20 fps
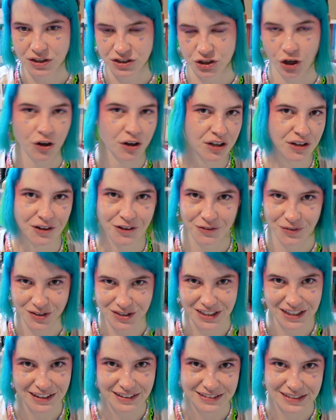started
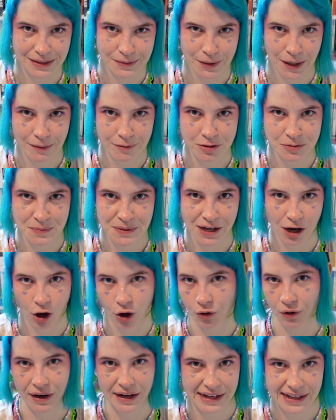university at the same time as me
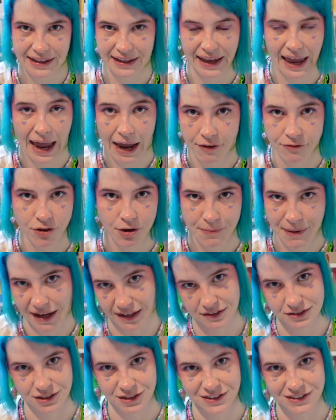already like have their
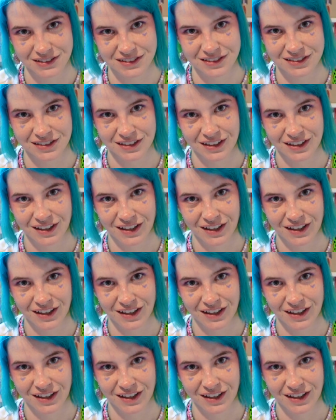masters